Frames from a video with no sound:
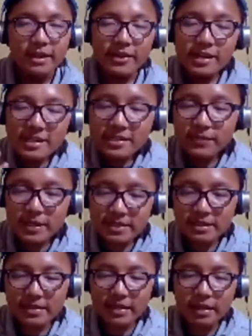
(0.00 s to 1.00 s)
Range is
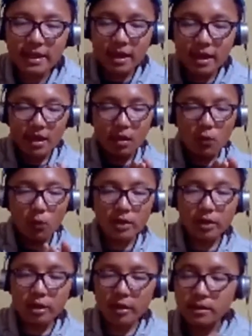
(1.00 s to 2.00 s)
basically
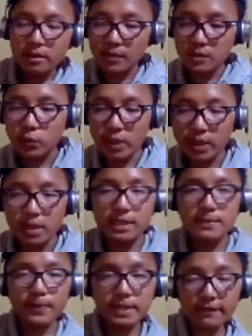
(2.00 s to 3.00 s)
what are in between a
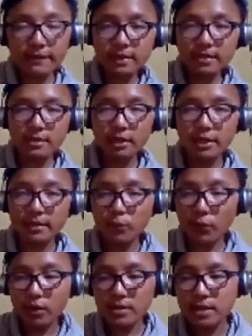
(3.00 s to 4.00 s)
specific starting
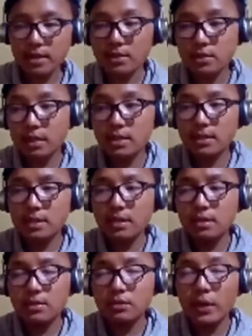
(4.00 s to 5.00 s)
point and
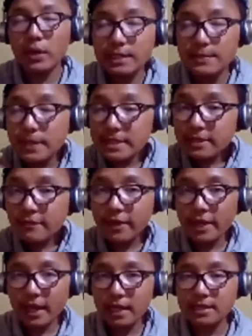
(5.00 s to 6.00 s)
to a
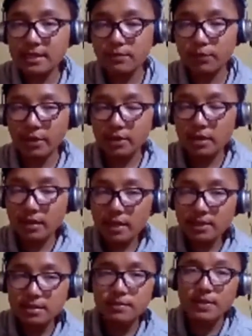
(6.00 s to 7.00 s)
specific ending point, the
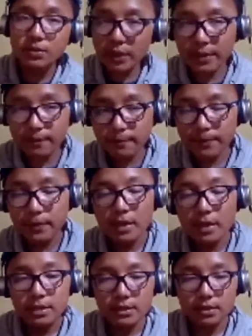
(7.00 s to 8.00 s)
things in between.
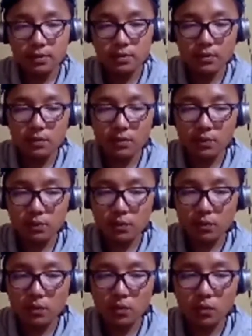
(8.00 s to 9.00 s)
So
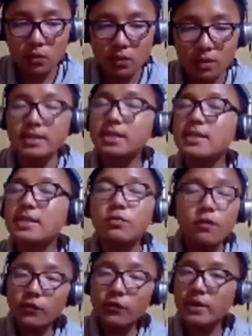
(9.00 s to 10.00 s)
let's just
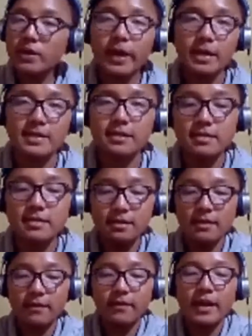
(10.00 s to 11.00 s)
move on with the practical
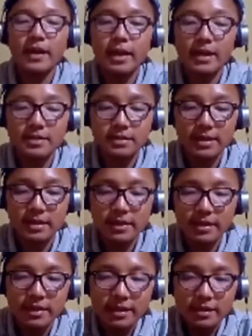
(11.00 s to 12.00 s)
stuff. I can't
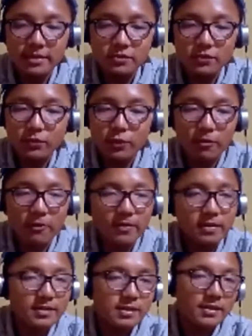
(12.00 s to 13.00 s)
like do more of
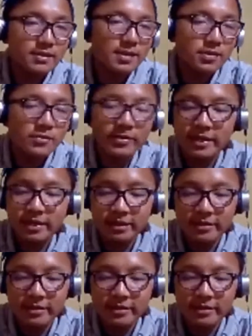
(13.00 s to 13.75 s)
this theory.